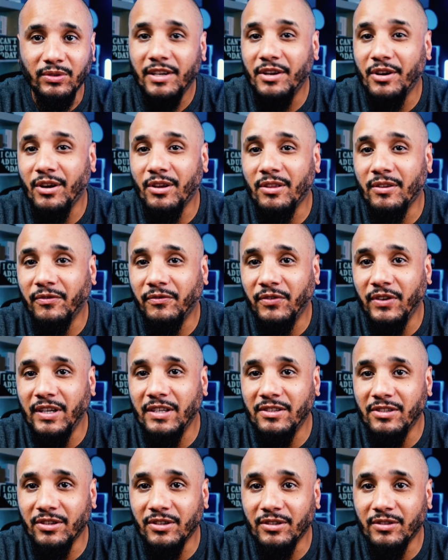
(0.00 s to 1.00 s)
Here are the
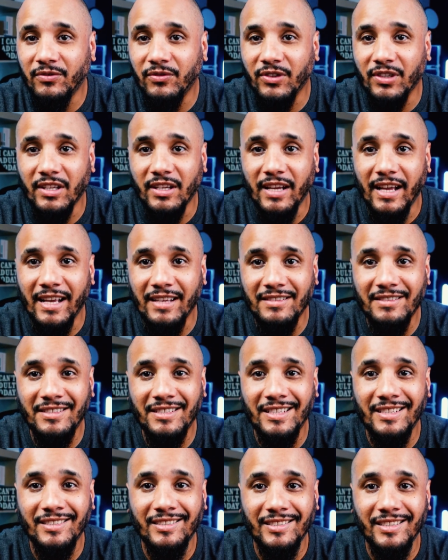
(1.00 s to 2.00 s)
features for the
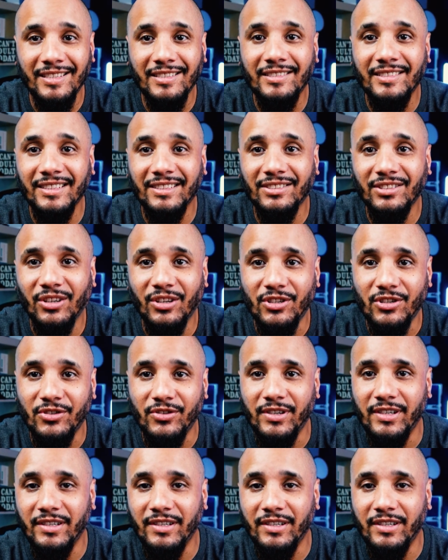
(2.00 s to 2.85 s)
SGC-600.